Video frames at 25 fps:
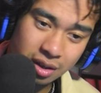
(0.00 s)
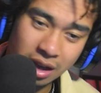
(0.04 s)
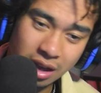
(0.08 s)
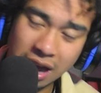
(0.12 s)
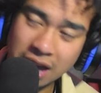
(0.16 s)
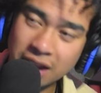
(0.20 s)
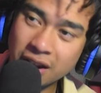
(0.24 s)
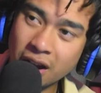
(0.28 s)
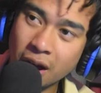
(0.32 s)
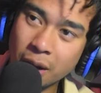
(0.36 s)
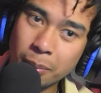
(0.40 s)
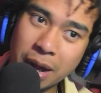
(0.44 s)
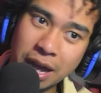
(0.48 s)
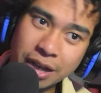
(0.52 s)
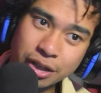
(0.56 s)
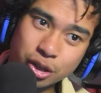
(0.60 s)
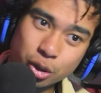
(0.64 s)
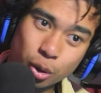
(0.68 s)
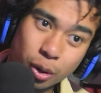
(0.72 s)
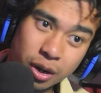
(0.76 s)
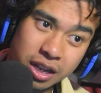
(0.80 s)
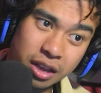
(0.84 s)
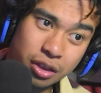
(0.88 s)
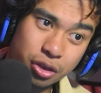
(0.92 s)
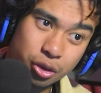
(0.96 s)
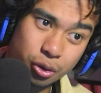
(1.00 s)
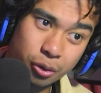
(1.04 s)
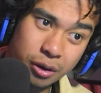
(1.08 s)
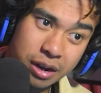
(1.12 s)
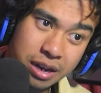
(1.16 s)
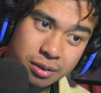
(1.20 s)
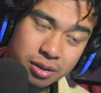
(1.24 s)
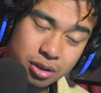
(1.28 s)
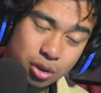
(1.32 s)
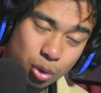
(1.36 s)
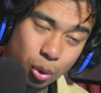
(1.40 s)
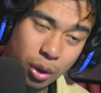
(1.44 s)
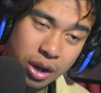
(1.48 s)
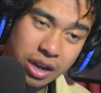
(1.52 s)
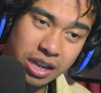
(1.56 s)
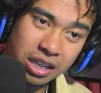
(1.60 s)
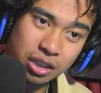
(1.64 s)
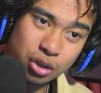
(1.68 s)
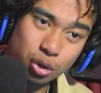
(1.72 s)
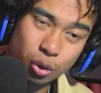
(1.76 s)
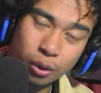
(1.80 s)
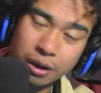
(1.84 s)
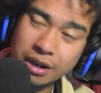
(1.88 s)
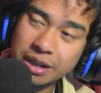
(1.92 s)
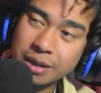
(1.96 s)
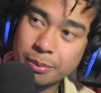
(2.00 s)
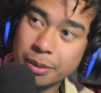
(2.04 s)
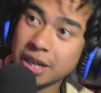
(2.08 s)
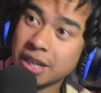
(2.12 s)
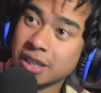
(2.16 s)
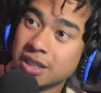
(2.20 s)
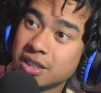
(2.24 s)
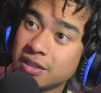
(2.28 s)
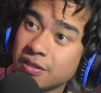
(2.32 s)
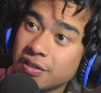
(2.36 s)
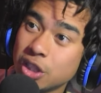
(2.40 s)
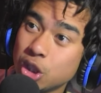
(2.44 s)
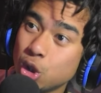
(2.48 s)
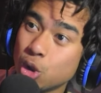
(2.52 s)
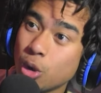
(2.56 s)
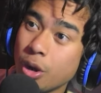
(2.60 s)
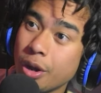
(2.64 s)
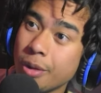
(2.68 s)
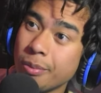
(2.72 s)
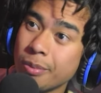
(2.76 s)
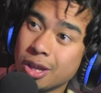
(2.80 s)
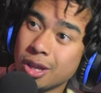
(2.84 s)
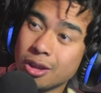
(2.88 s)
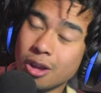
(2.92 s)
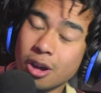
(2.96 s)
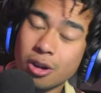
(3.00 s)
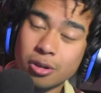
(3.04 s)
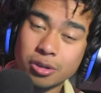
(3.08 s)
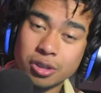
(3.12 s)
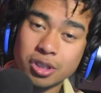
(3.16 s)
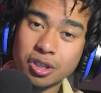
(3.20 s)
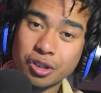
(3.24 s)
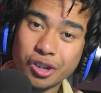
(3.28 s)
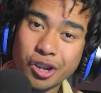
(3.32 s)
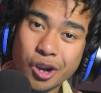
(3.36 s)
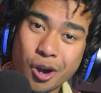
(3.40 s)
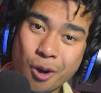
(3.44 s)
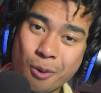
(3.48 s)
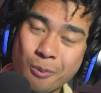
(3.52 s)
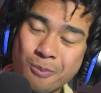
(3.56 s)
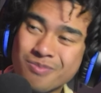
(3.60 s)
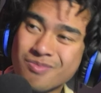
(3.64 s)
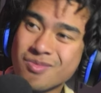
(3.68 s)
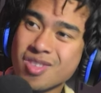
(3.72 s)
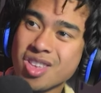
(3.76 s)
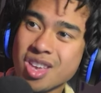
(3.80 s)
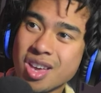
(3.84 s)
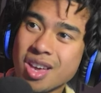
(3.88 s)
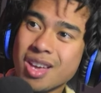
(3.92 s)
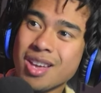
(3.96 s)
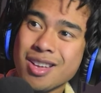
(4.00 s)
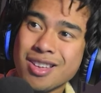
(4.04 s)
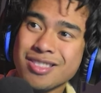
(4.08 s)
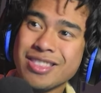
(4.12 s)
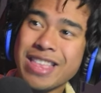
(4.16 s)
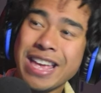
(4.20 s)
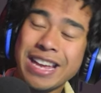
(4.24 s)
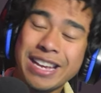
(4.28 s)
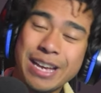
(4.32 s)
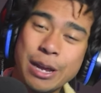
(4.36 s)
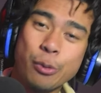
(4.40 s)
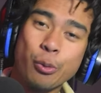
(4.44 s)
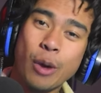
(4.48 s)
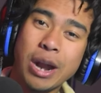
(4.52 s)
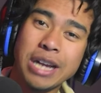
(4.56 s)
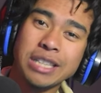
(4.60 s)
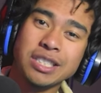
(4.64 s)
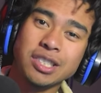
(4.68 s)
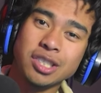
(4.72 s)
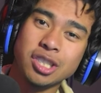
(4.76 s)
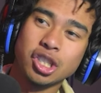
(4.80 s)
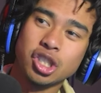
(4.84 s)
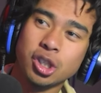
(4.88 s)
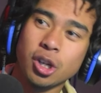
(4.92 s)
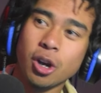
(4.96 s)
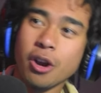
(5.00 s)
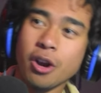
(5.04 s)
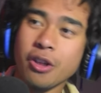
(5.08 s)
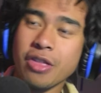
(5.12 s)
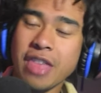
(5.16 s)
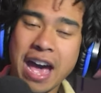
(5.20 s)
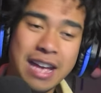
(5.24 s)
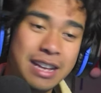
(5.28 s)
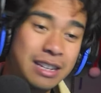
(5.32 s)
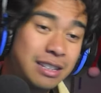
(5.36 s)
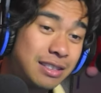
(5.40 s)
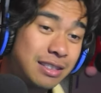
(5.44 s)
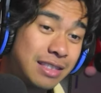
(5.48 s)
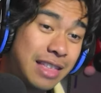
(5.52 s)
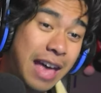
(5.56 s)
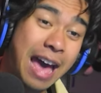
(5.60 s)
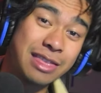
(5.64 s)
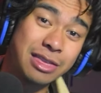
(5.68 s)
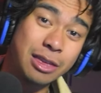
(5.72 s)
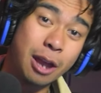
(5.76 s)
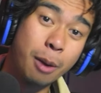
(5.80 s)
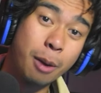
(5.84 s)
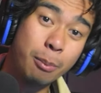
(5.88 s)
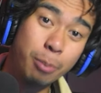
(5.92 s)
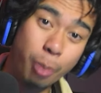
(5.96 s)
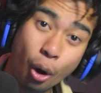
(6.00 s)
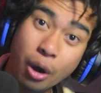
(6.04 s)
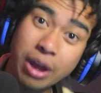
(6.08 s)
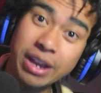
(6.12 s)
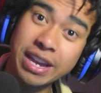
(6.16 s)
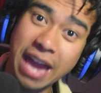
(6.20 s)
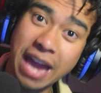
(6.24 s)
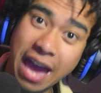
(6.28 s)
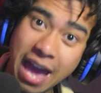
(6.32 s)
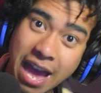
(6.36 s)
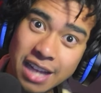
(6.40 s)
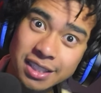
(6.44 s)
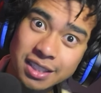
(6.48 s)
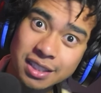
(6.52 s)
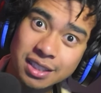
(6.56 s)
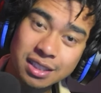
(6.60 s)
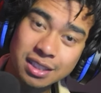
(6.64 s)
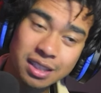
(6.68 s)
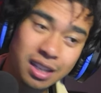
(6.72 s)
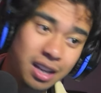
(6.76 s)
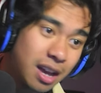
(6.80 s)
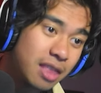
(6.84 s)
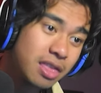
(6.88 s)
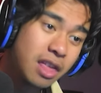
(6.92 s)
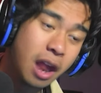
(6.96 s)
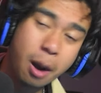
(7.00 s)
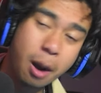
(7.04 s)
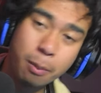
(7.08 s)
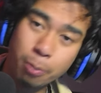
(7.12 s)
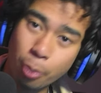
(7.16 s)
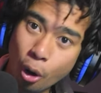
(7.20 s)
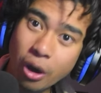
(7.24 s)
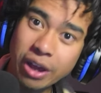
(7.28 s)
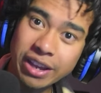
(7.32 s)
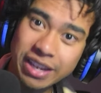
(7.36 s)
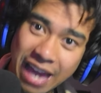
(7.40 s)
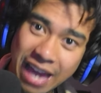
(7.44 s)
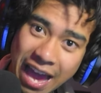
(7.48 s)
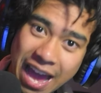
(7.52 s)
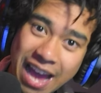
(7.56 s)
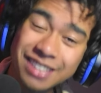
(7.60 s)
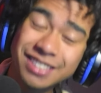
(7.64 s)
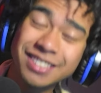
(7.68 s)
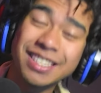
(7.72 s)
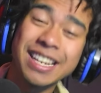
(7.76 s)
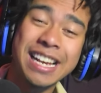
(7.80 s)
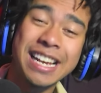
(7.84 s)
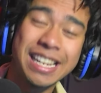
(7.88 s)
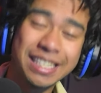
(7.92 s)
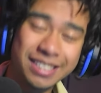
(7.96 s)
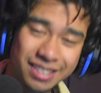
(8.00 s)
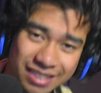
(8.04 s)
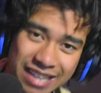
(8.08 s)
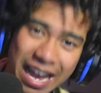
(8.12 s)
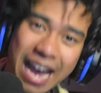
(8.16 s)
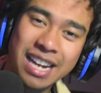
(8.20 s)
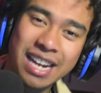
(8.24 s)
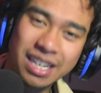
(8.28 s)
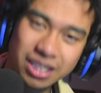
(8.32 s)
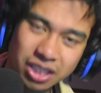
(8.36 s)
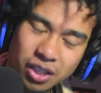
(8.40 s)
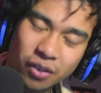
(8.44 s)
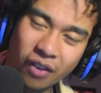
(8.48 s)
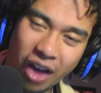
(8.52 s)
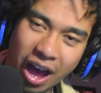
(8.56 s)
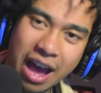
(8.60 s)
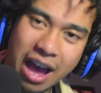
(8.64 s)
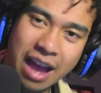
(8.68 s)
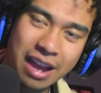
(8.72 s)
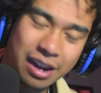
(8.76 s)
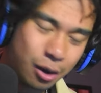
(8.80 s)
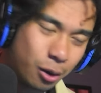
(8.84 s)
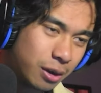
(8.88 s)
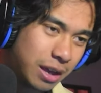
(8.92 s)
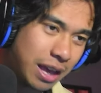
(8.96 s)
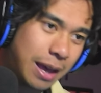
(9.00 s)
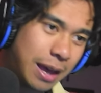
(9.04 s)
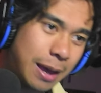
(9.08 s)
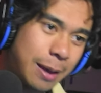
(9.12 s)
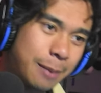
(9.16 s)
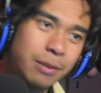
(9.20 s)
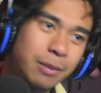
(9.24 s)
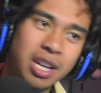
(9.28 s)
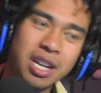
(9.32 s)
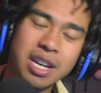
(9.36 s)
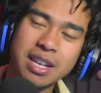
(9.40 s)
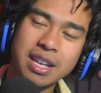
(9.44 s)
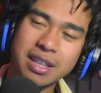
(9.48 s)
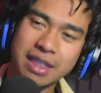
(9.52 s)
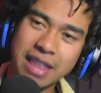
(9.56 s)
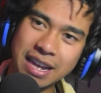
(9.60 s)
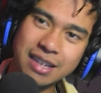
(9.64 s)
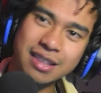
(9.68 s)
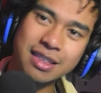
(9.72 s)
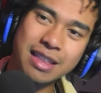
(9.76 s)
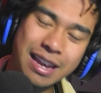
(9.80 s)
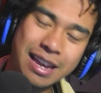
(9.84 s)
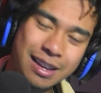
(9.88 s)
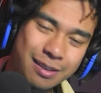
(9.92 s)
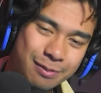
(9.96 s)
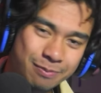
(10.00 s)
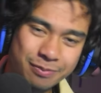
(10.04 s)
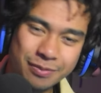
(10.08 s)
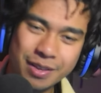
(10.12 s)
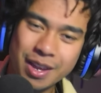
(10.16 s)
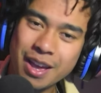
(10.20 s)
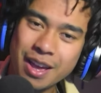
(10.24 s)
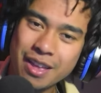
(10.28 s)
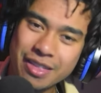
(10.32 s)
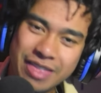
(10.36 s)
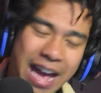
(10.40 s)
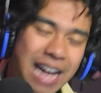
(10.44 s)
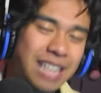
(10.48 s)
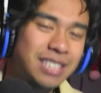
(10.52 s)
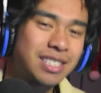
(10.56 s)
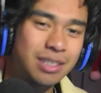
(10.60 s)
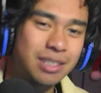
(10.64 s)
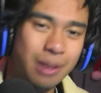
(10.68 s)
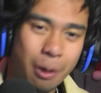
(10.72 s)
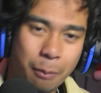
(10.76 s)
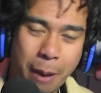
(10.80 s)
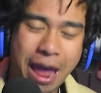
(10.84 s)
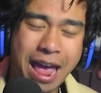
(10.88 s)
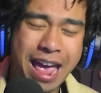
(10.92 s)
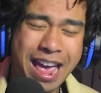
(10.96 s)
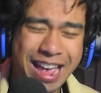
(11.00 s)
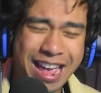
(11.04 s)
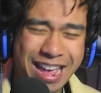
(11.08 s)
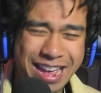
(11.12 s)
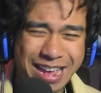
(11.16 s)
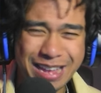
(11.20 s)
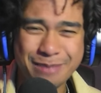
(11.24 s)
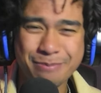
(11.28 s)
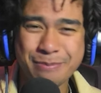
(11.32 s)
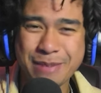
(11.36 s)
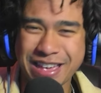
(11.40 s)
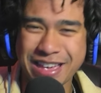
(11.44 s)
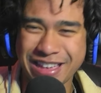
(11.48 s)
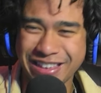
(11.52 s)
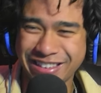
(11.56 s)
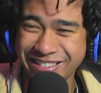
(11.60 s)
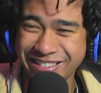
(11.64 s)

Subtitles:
I got my 20 minutes of enjoyment, though. So, you know, they can rest assured that their boy Kez is satisfied, okay? They that's their payment.